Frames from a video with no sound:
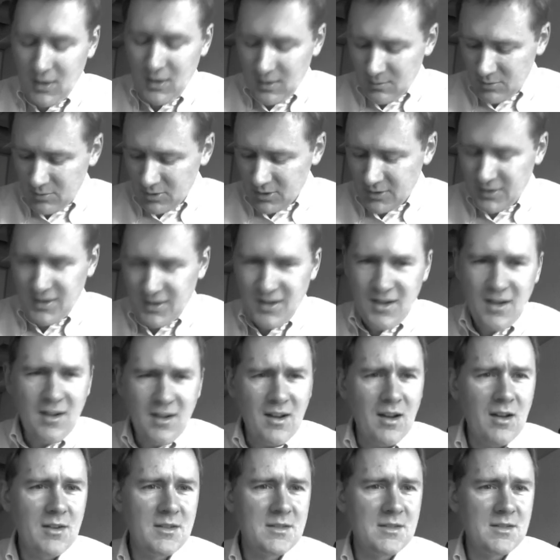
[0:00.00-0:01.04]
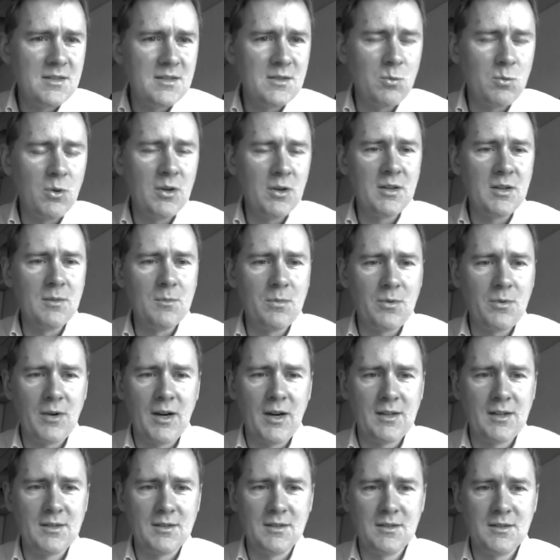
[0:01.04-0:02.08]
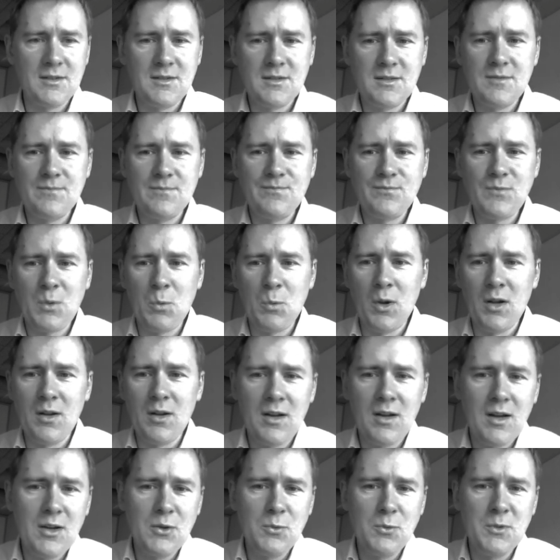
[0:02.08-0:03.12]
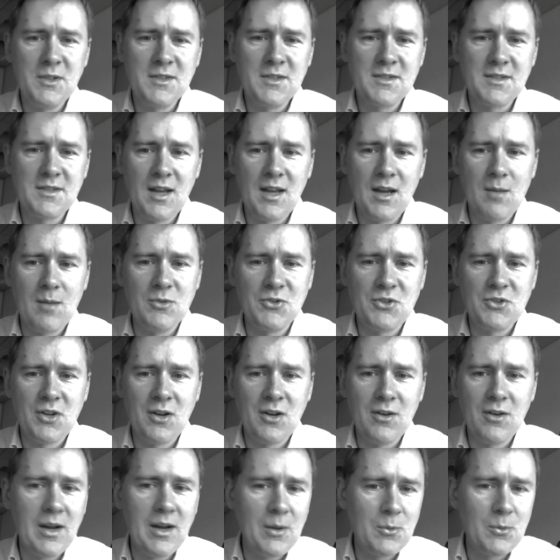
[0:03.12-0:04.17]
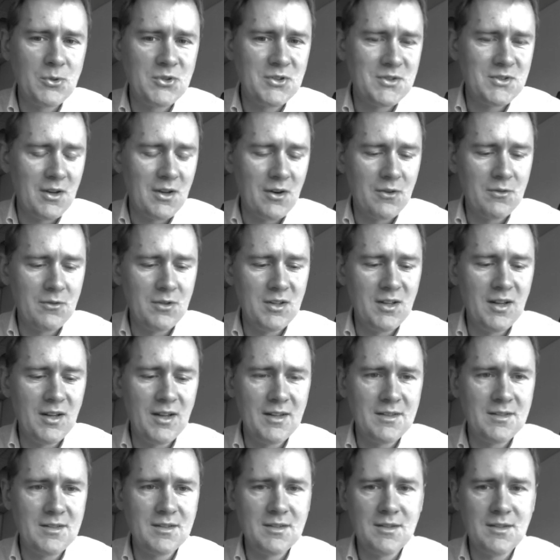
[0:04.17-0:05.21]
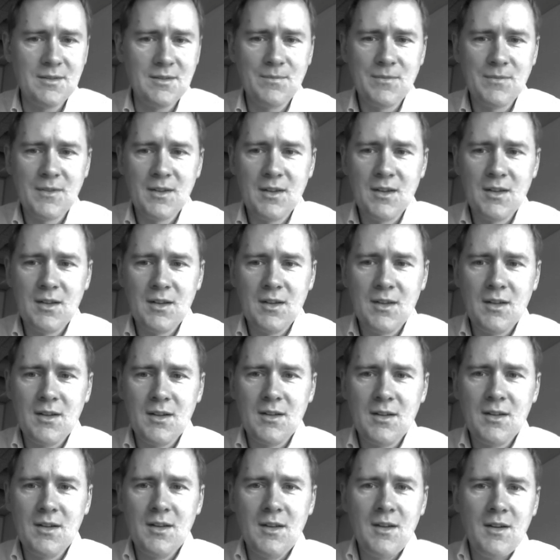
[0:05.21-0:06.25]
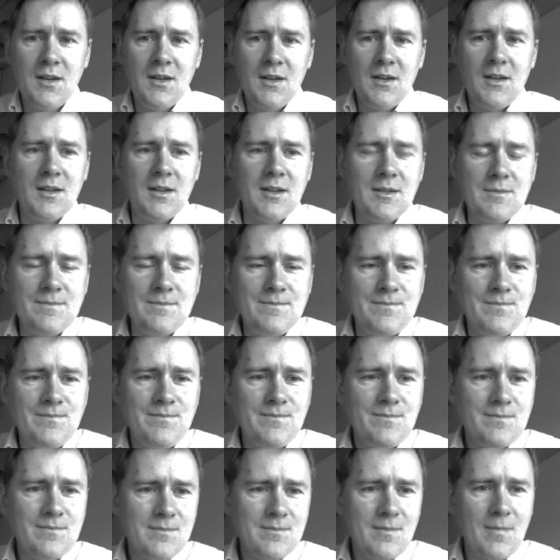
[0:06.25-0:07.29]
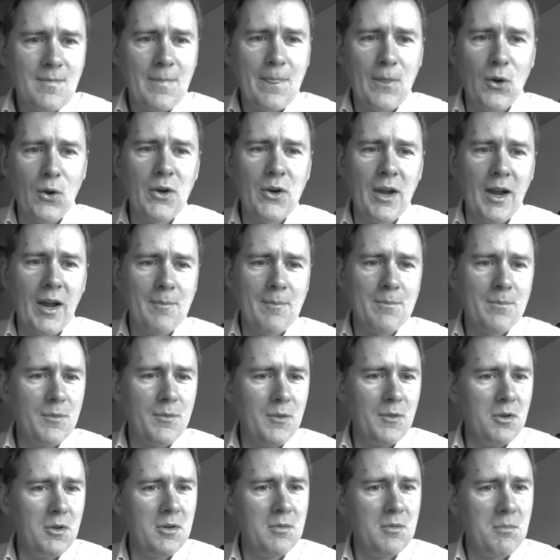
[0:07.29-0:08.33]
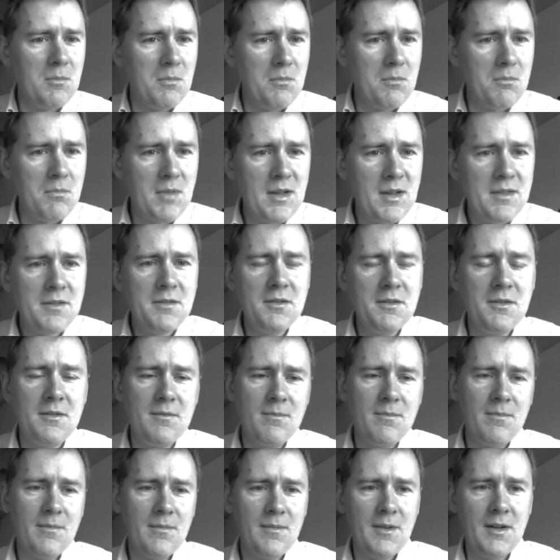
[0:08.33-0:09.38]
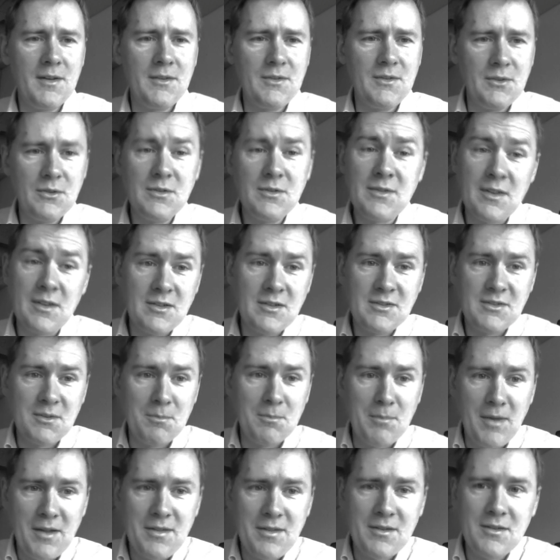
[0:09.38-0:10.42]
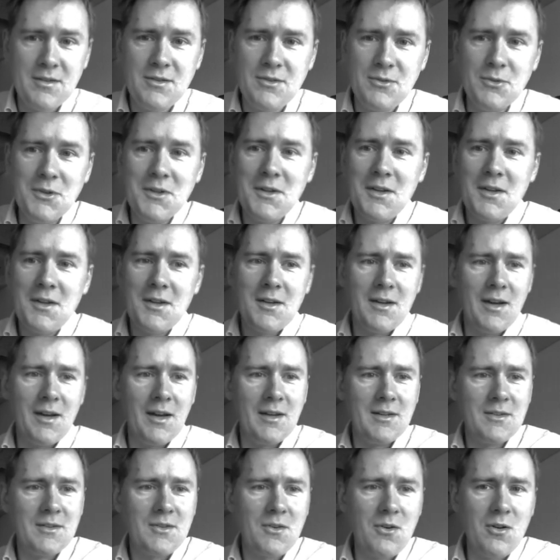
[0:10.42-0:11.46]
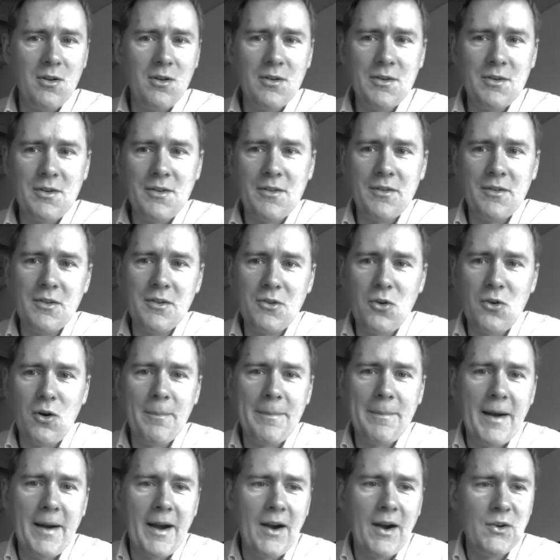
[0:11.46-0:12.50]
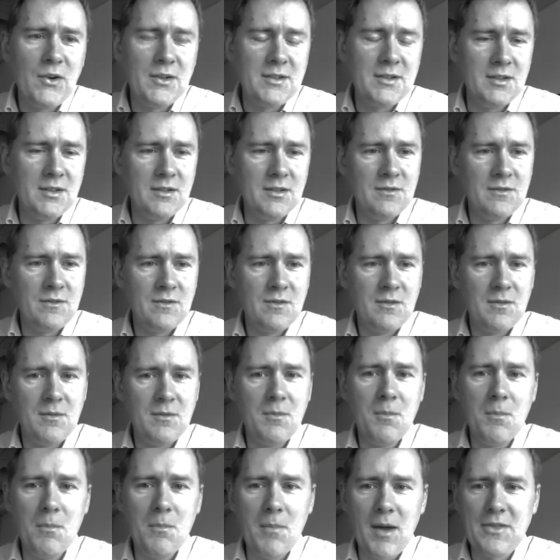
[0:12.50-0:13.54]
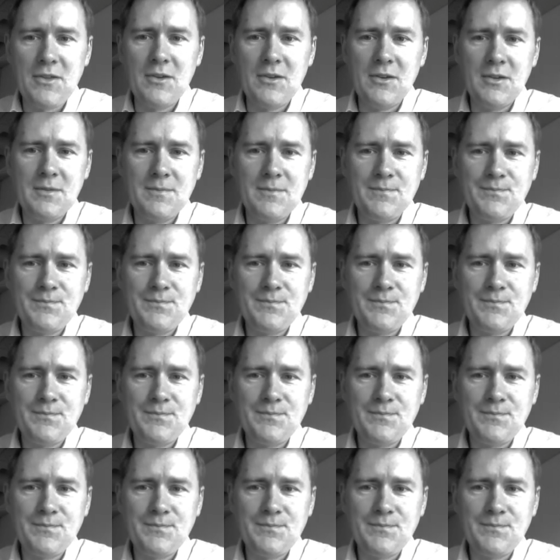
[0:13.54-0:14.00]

But how does this work in practice? Well, how do we establish how languages are related? Um, okay, the method that is used, that is a method to it, and it's called the comparative method.